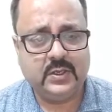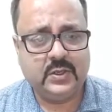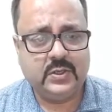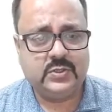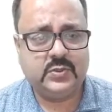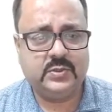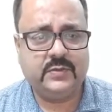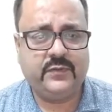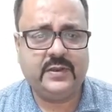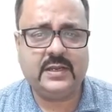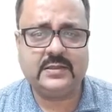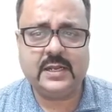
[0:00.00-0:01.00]
So the
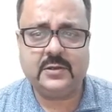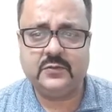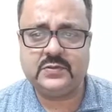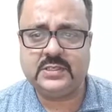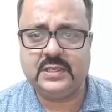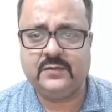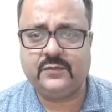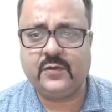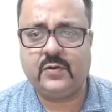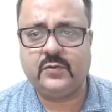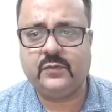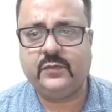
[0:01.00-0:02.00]
figure that you see in
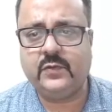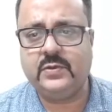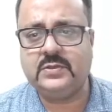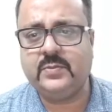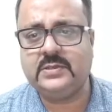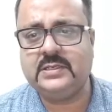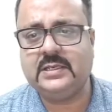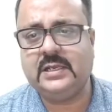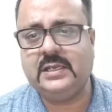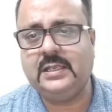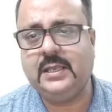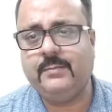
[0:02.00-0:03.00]
front of you is
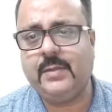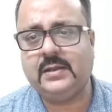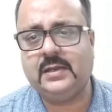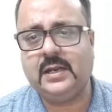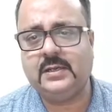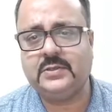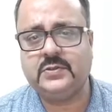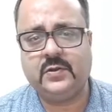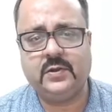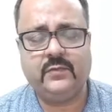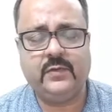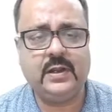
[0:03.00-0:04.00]
basically a metal
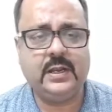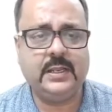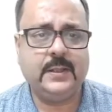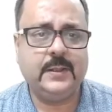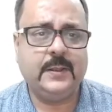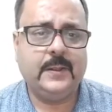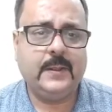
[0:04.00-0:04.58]
ultrasonic welding,